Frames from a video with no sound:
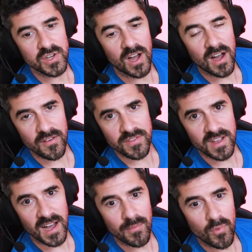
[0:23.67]
of the
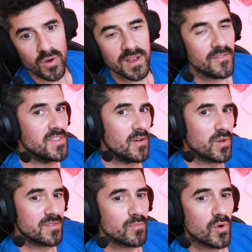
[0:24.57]
car more if there
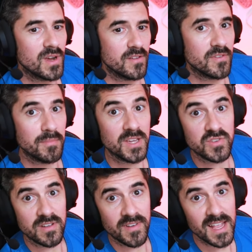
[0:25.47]
was more information
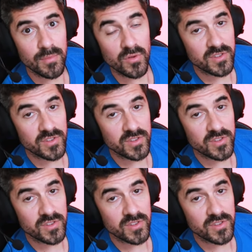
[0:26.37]
available.